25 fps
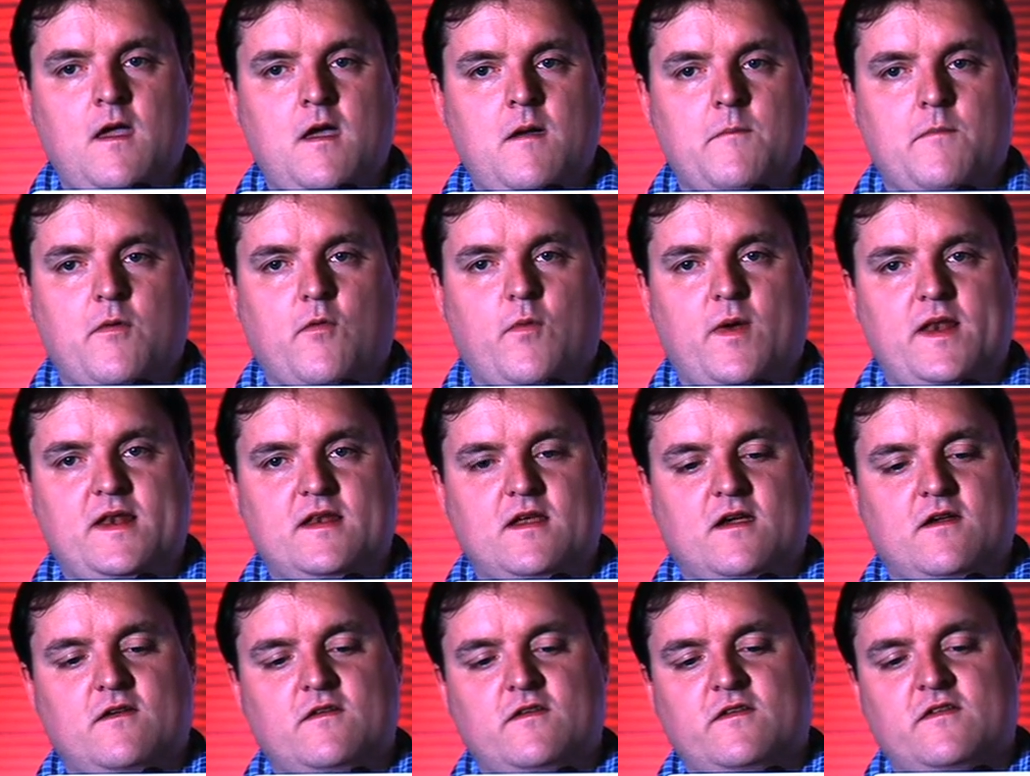But
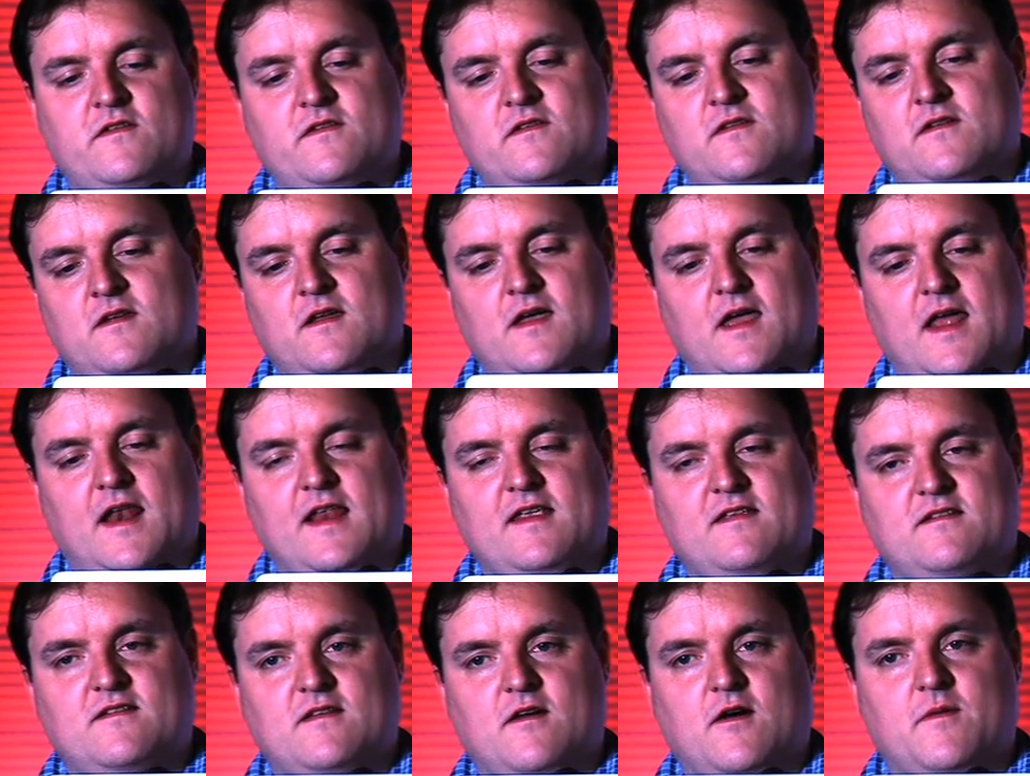Windows, at
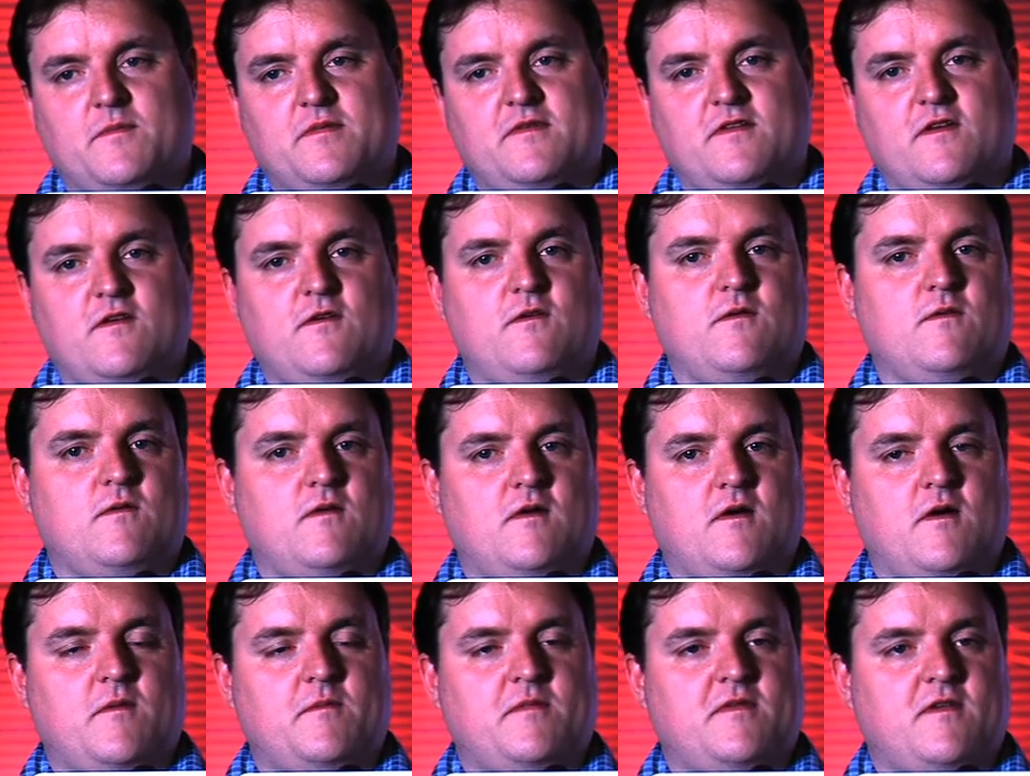least up to
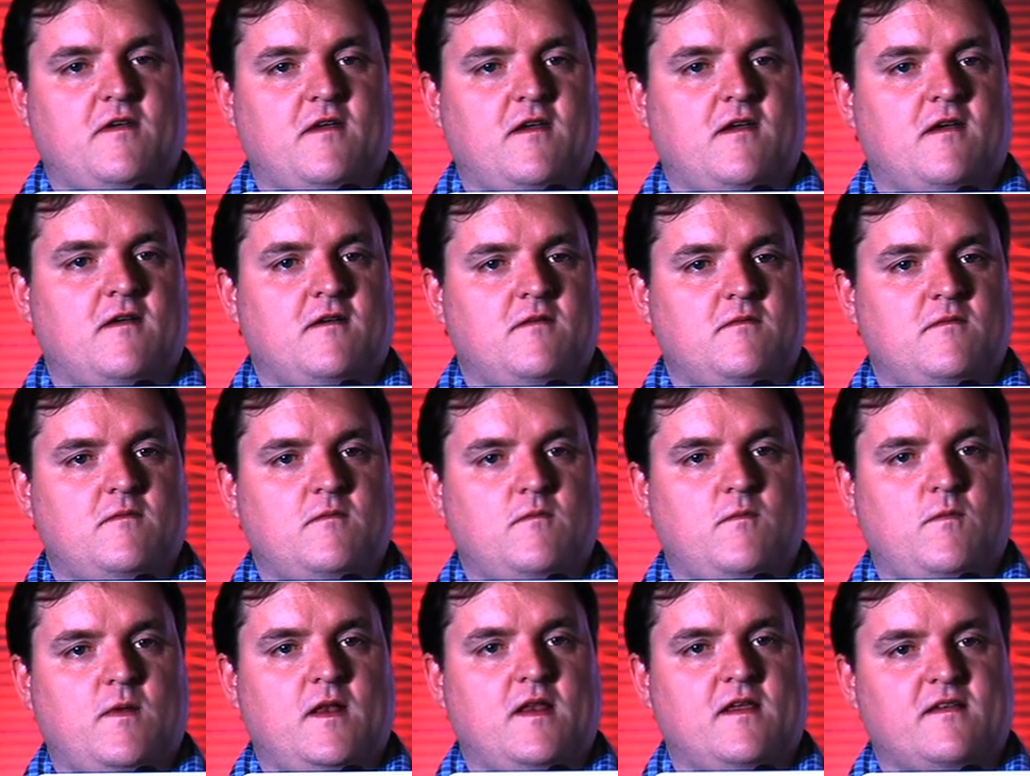
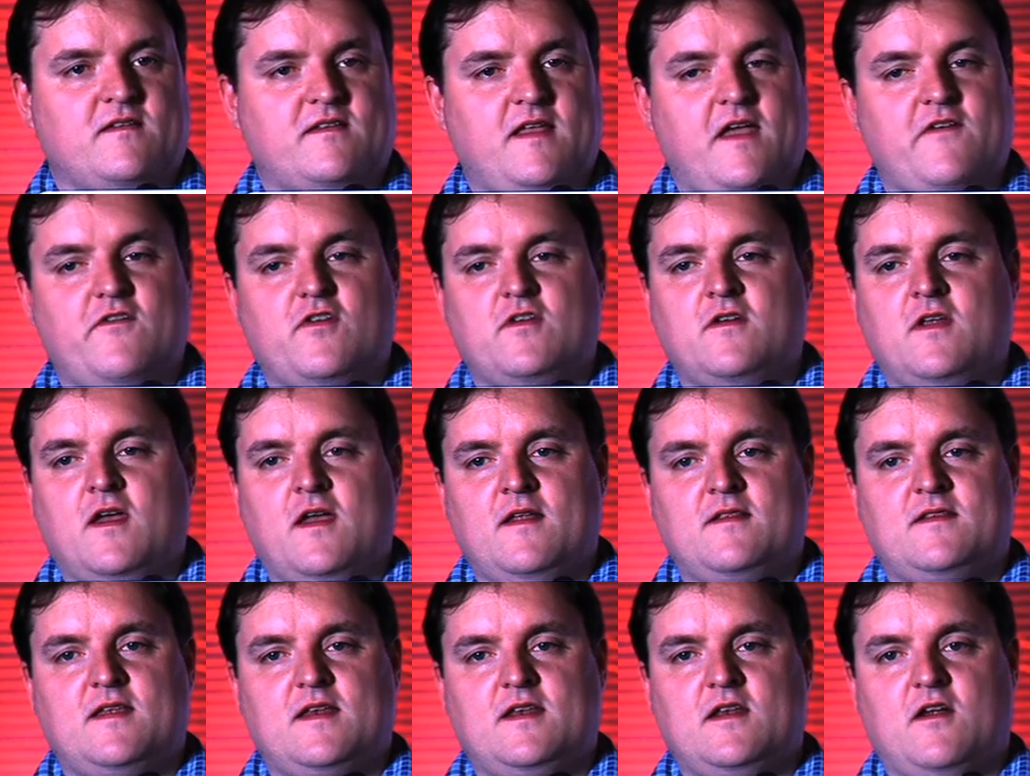Windows 7,
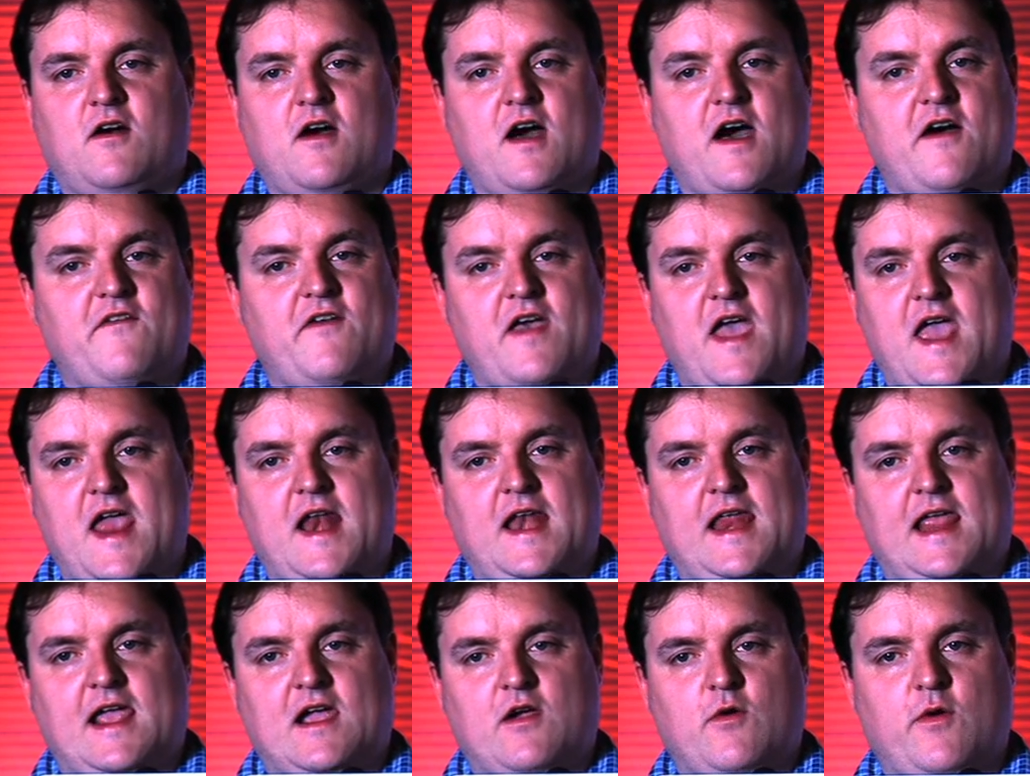did not have
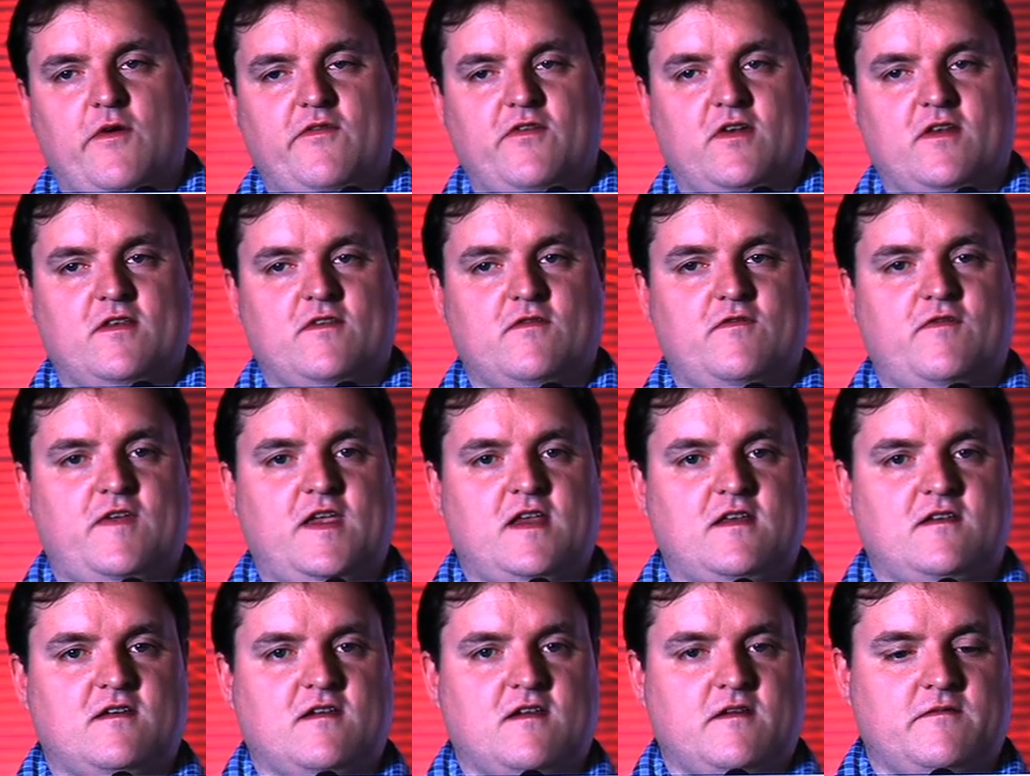any equivalent
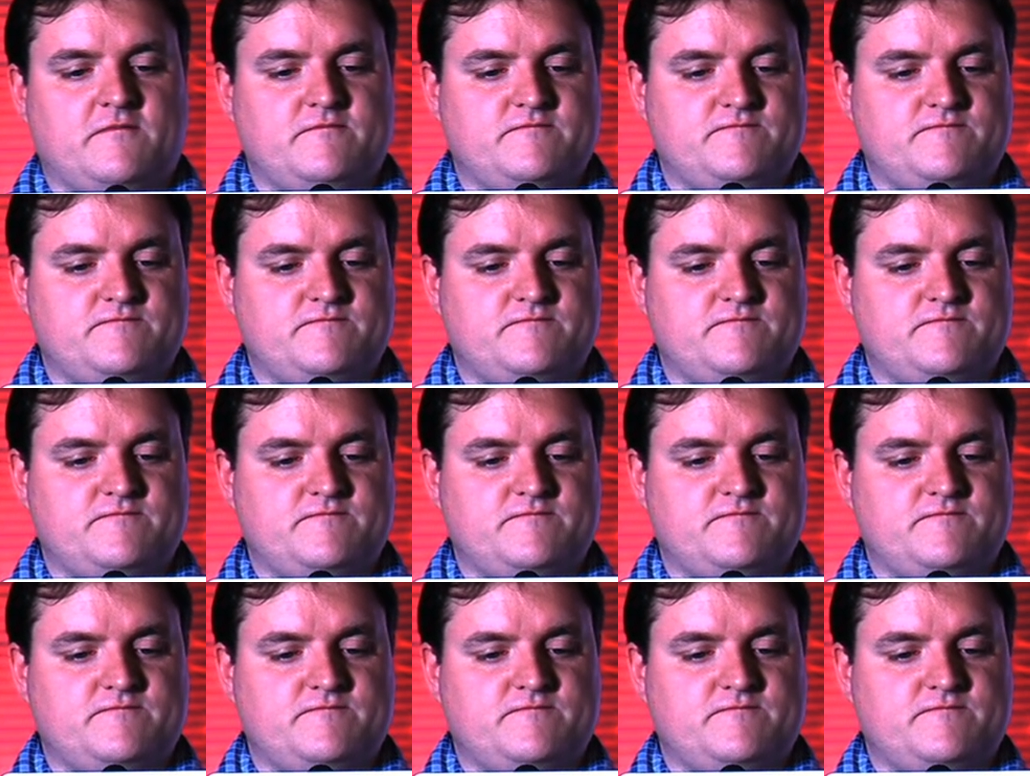feature.